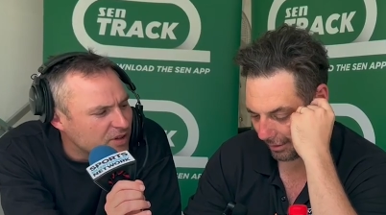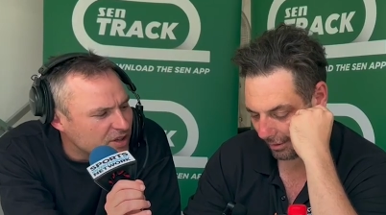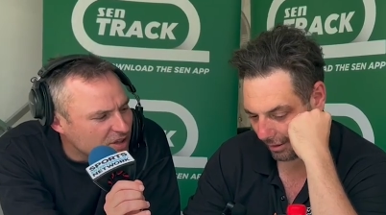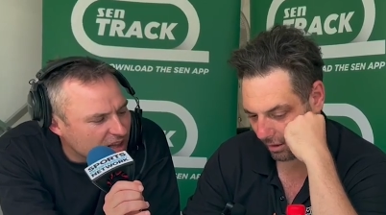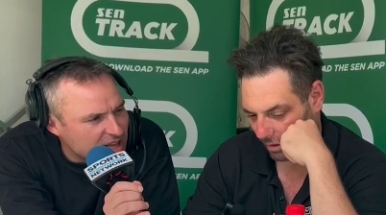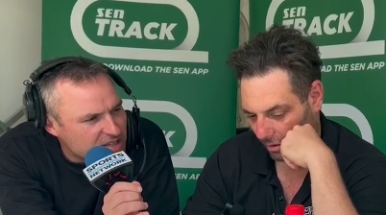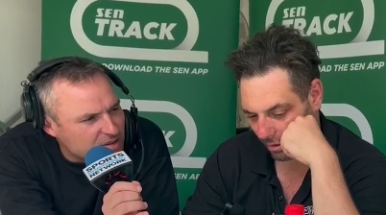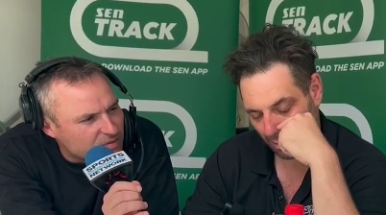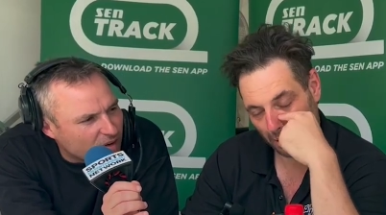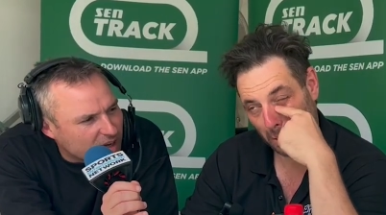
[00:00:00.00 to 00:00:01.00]
Speaker 1: you lads
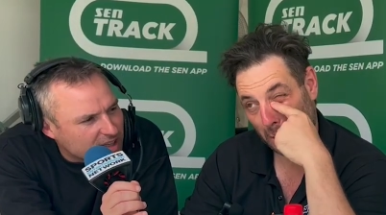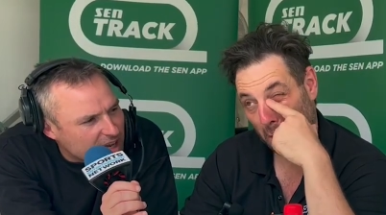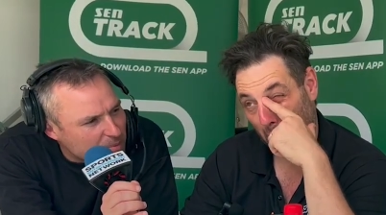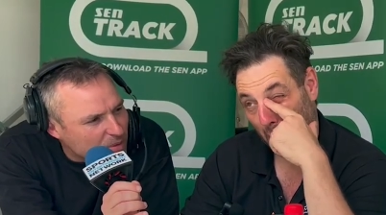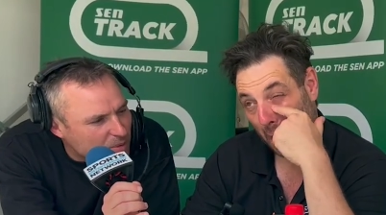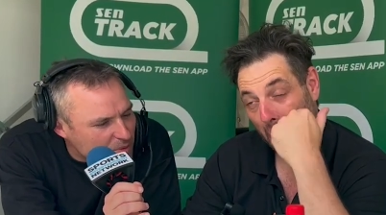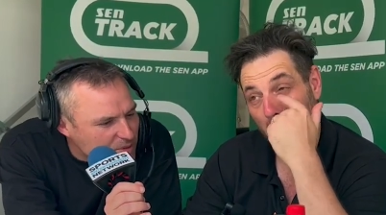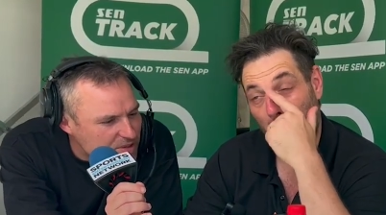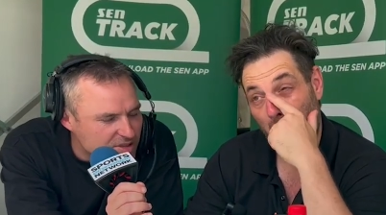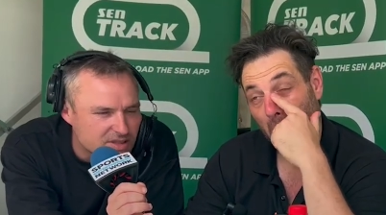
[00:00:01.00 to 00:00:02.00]
can find a couple of
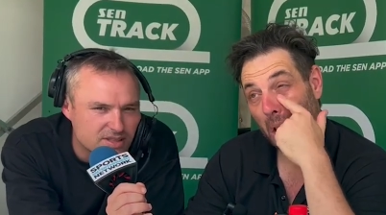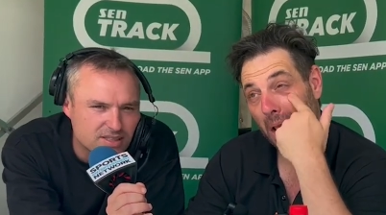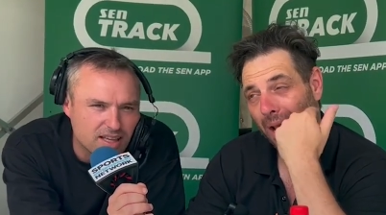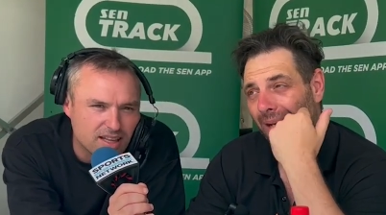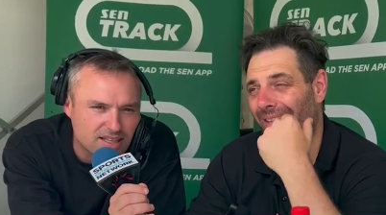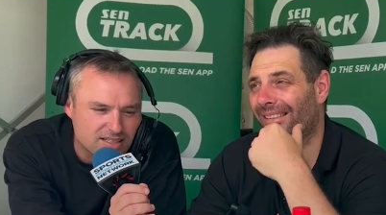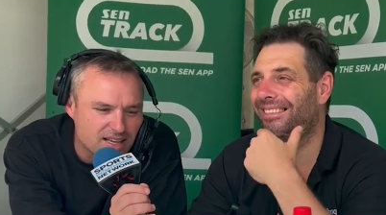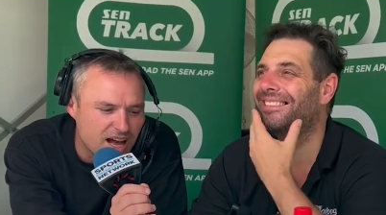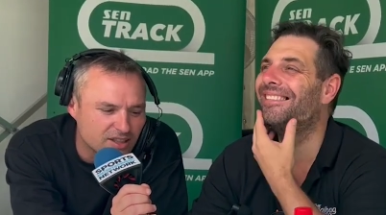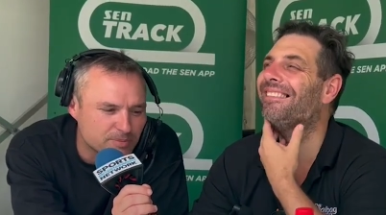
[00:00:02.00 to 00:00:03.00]
horses at these
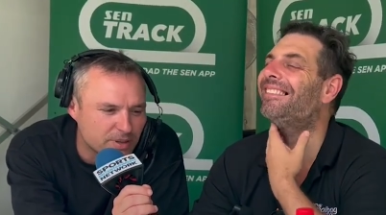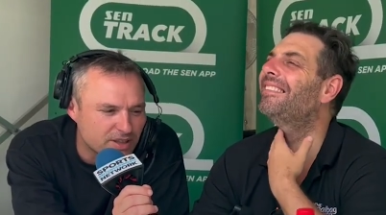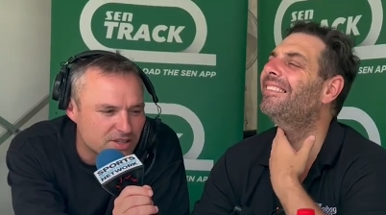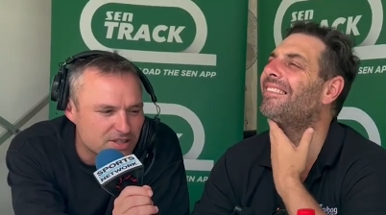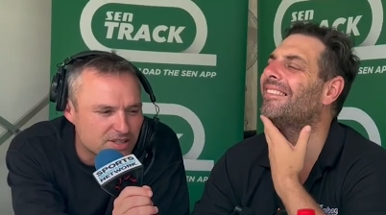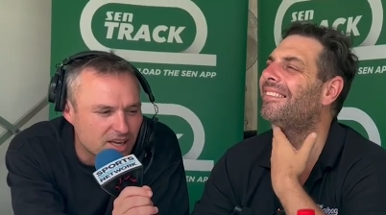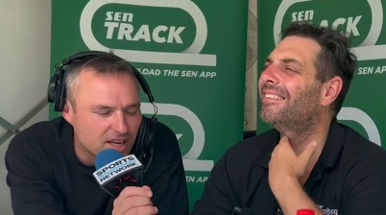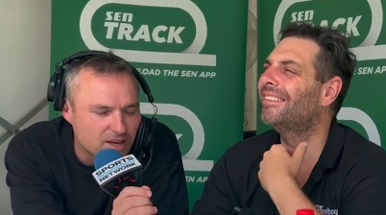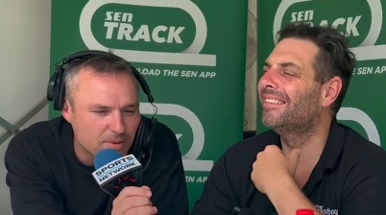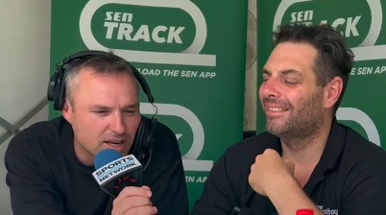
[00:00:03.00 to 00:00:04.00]
sales because uh,
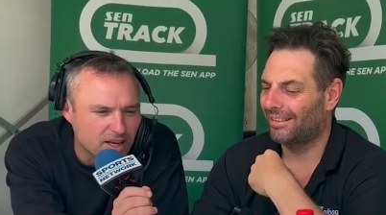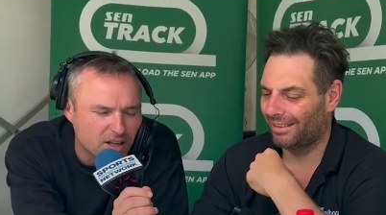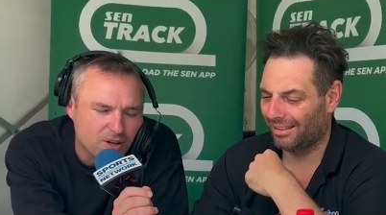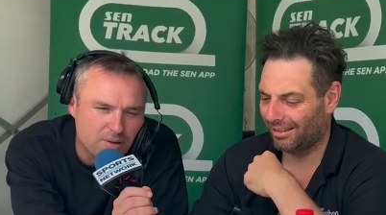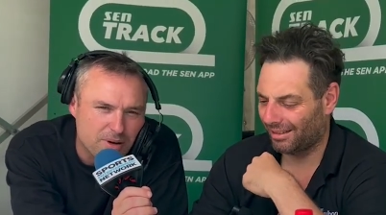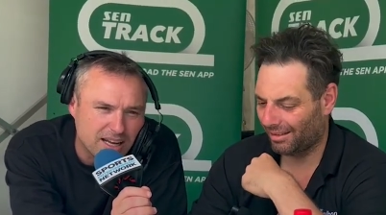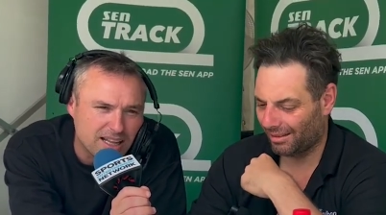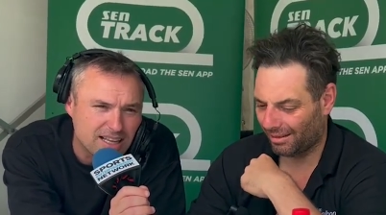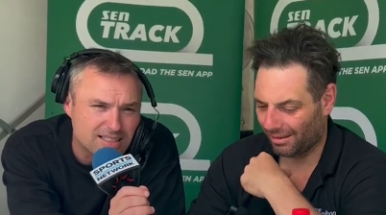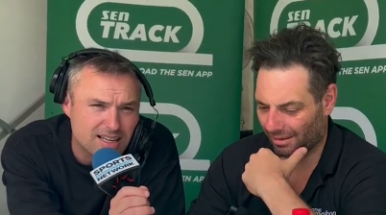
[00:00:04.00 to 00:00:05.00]
you're making a lot of money
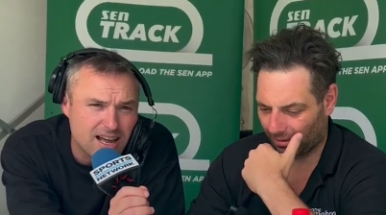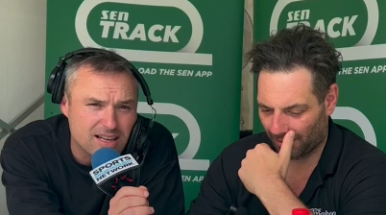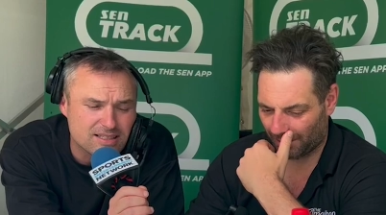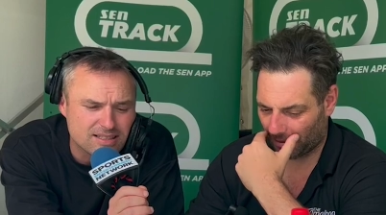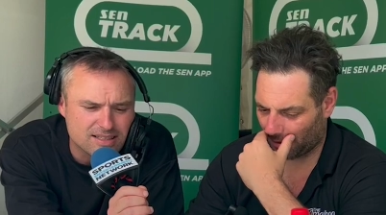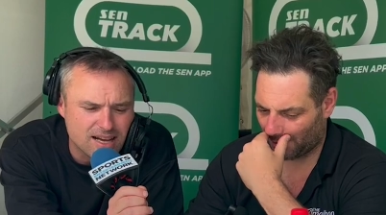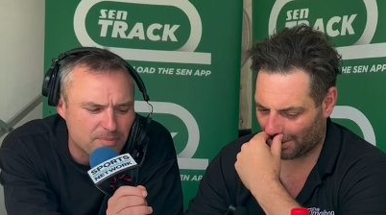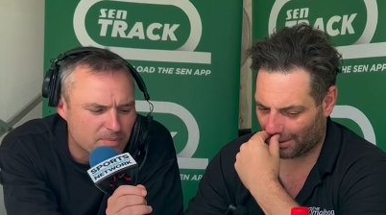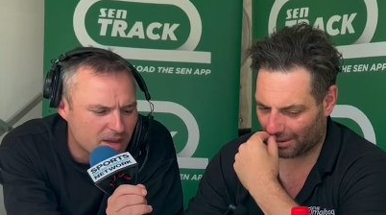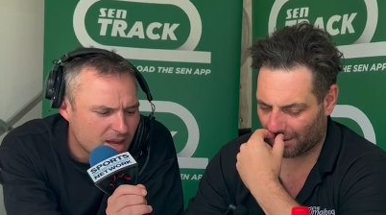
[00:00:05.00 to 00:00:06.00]
these days. And
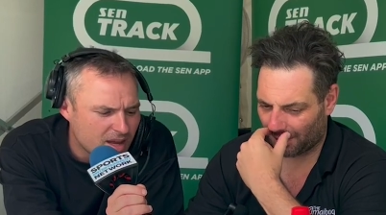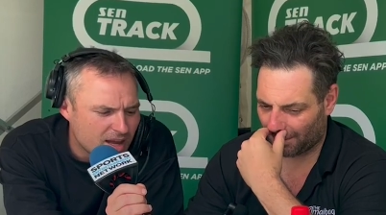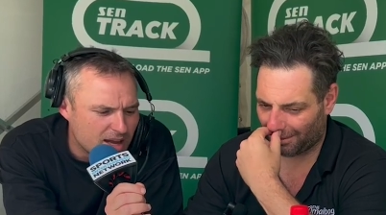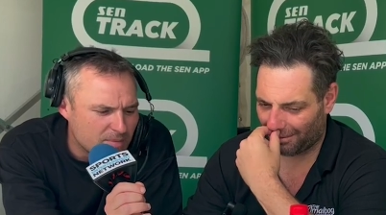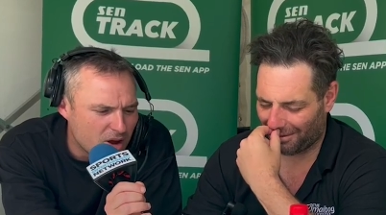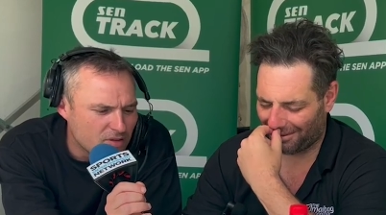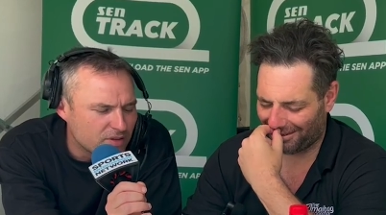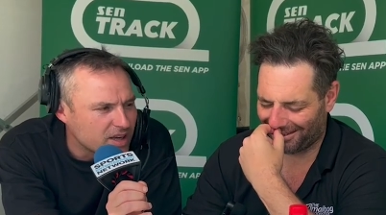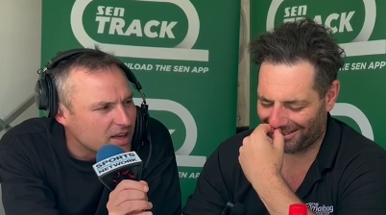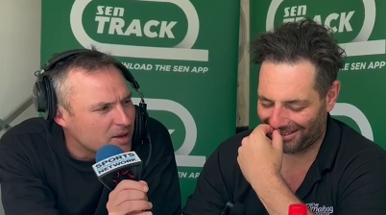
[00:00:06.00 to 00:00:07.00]
um, um,
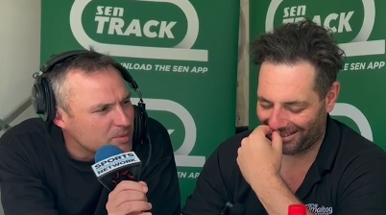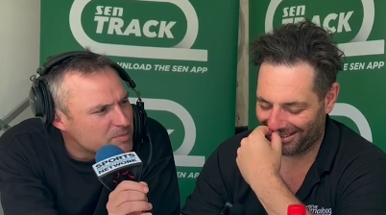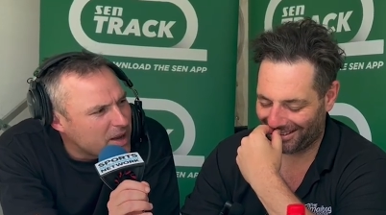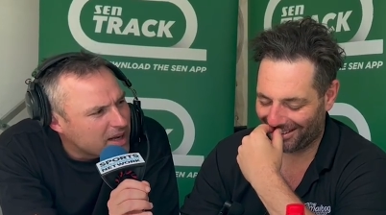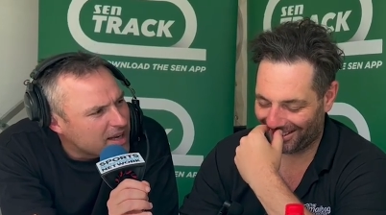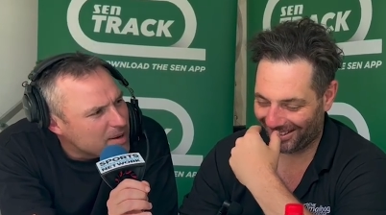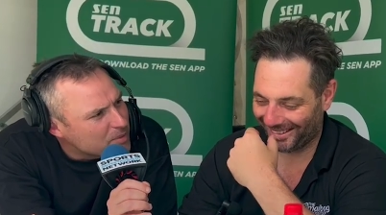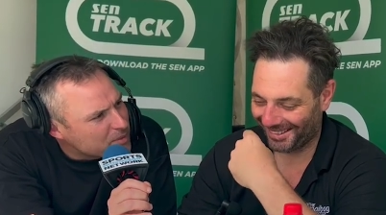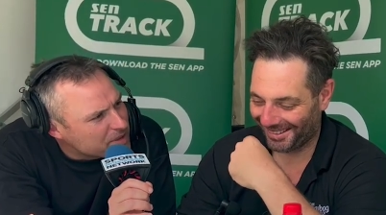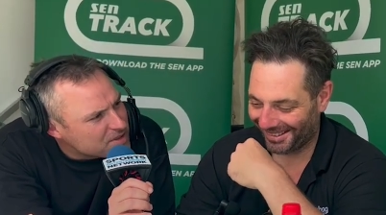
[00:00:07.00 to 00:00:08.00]
hopefully you can help us back a
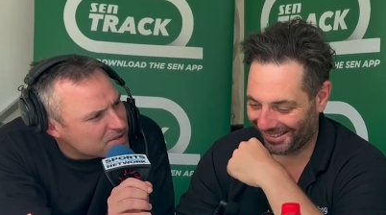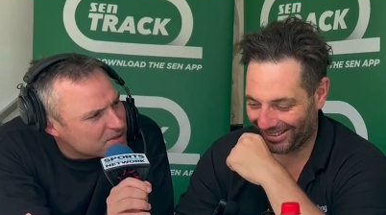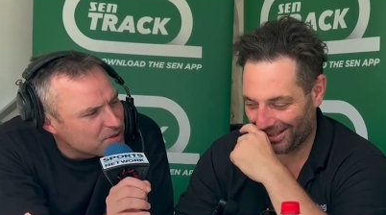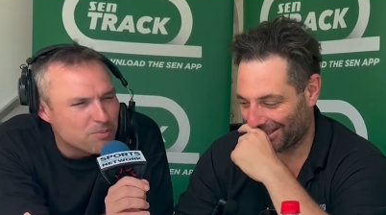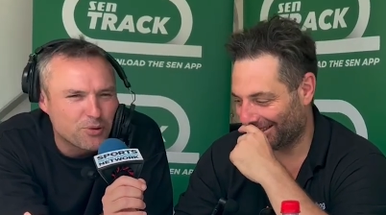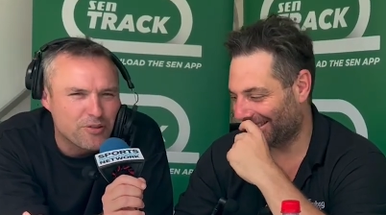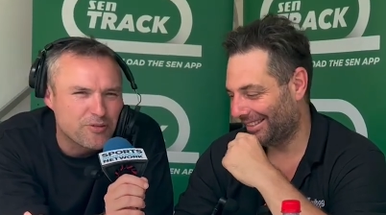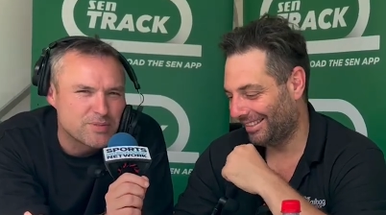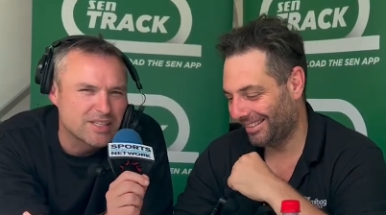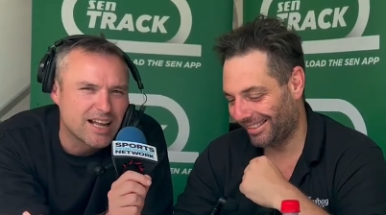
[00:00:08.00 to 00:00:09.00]
couple of winners too. The boy
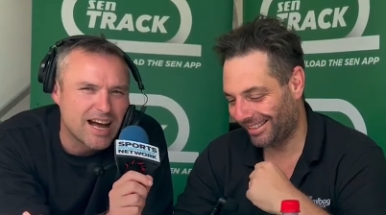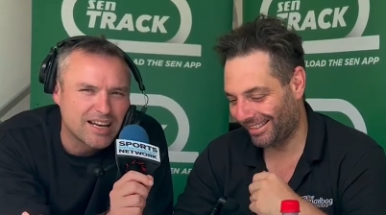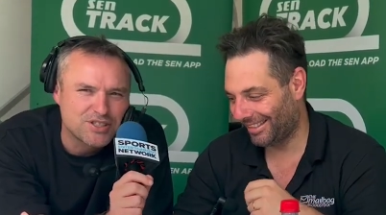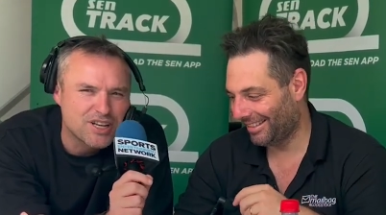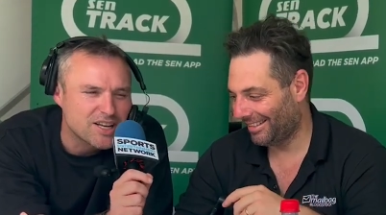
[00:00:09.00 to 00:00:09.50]
from Sonata, Shane